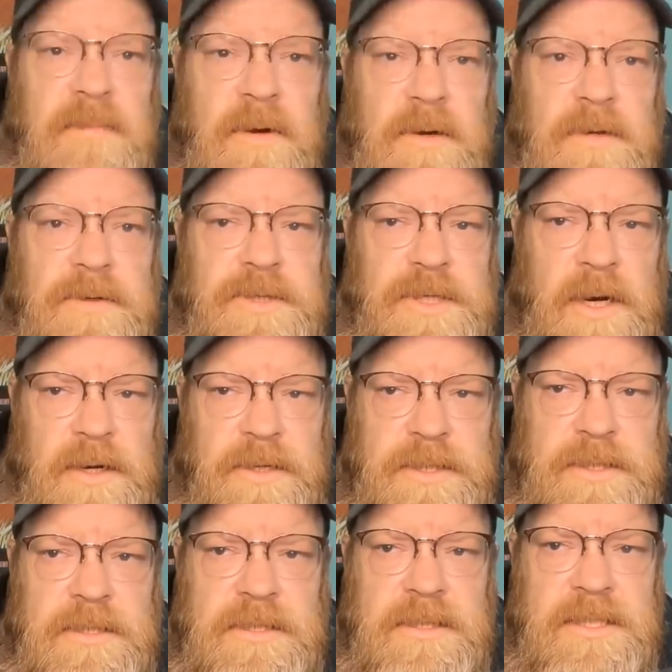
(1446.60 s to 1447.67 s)
murder
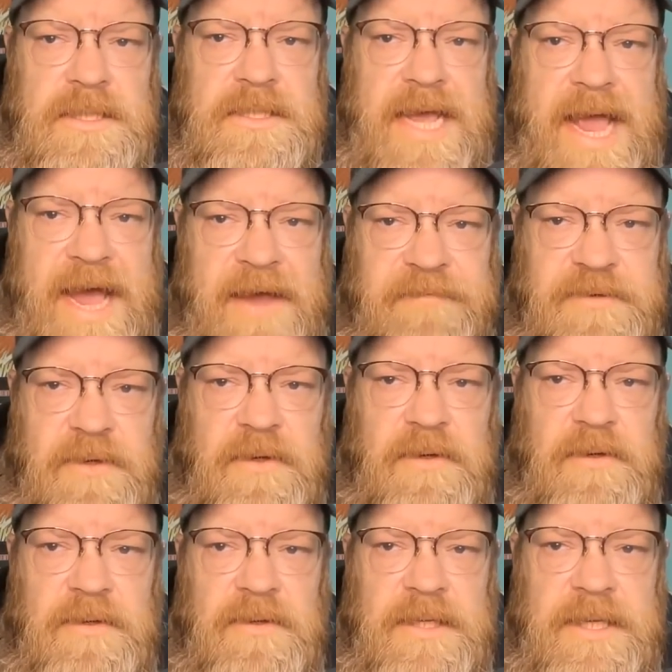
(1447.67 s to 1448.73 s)
charges. This
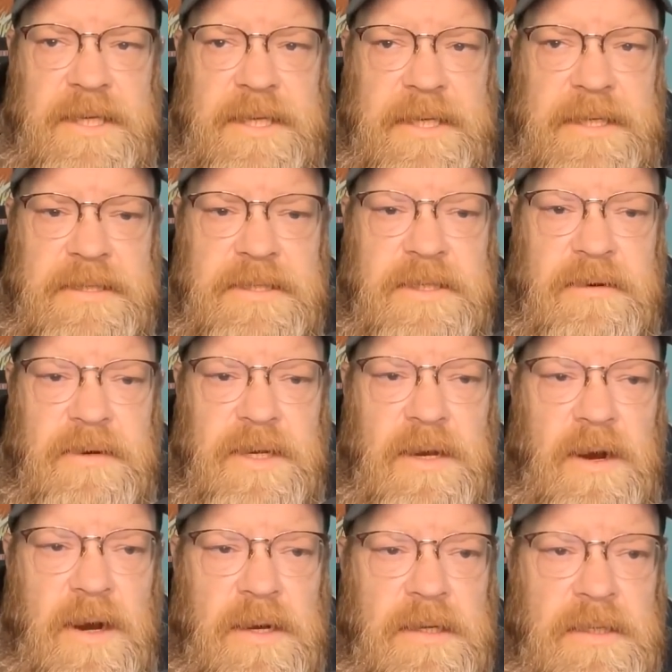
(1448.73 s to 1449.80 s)
after the uh, security
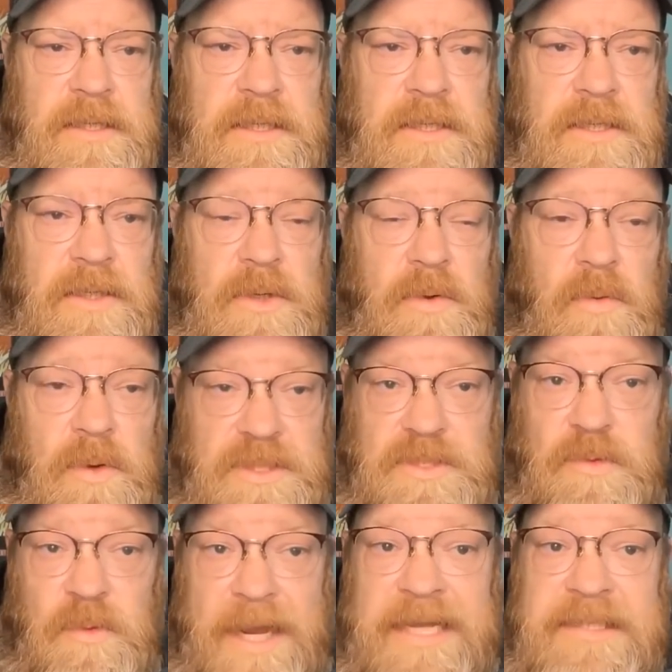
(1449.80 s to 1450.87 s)
guard
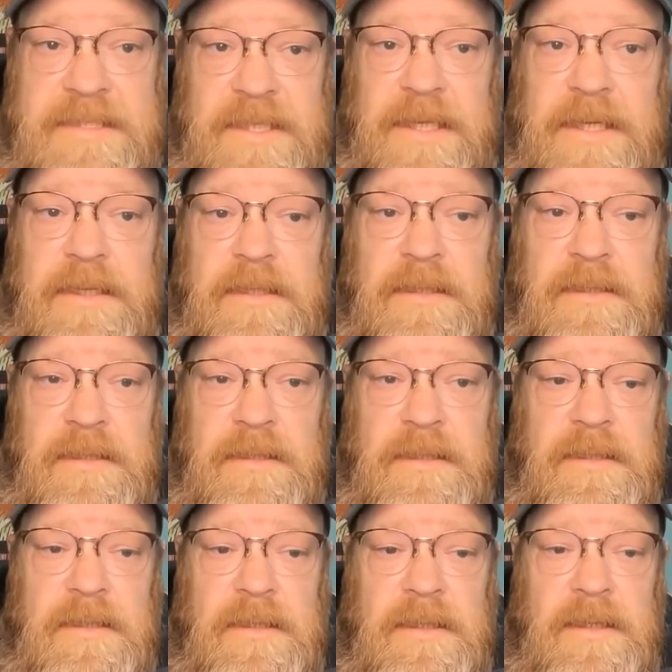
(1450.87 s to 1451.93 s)
was arrested.
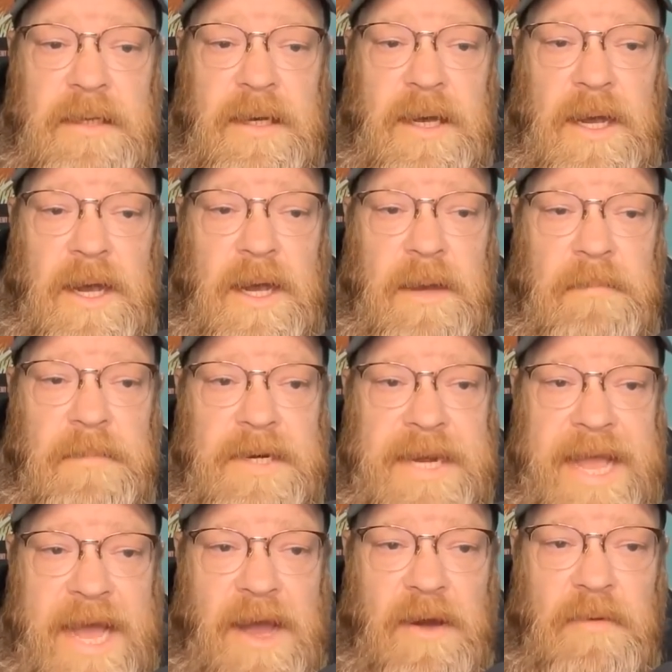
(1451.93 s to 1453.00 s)
Um, but
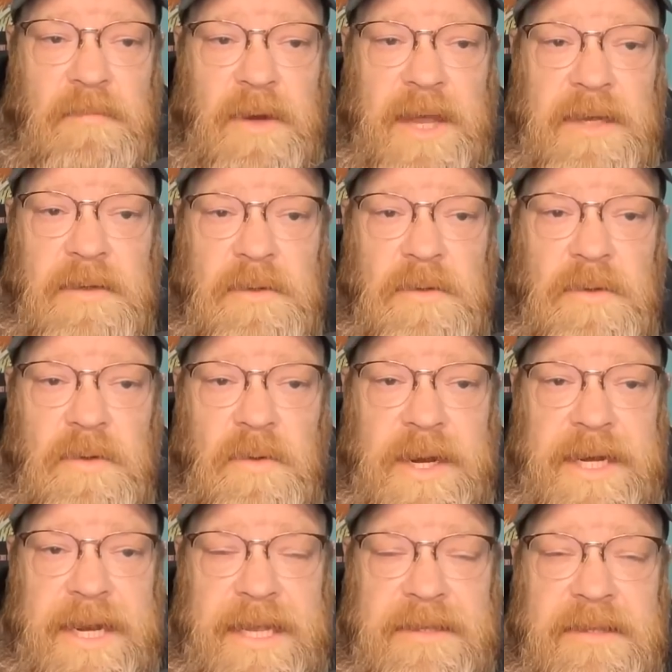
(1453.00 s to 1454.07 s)
now Michael
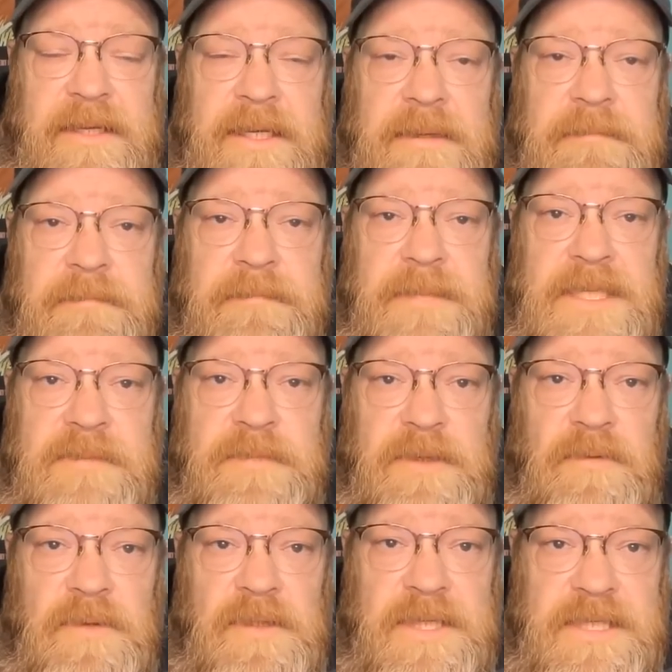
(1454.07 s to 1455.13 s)
Rowan Anthony has
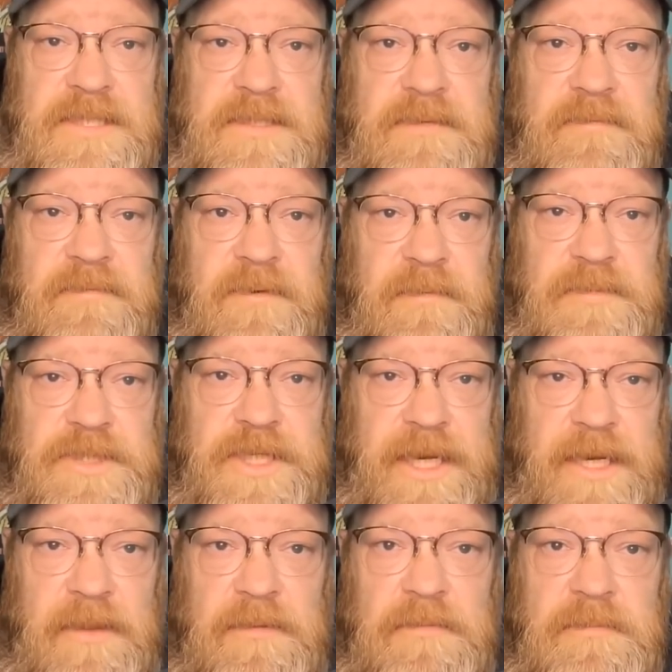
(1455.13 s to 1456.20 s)
been released from
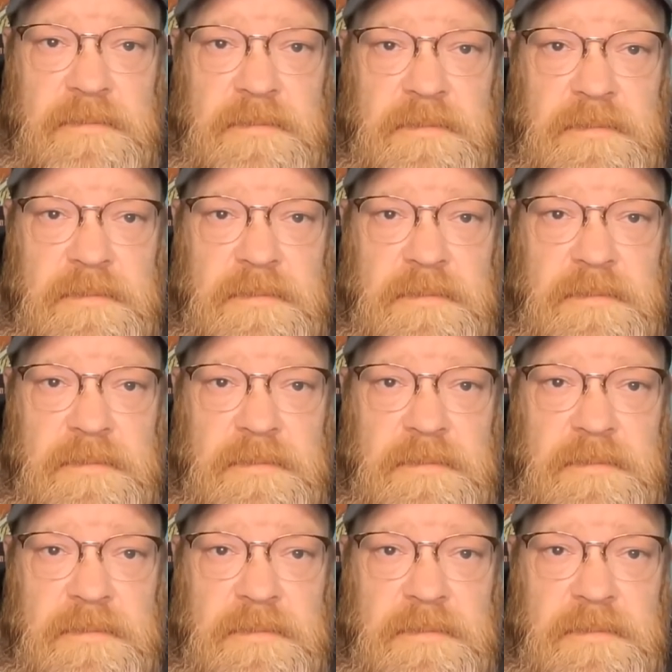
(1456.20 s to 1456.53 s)
jail,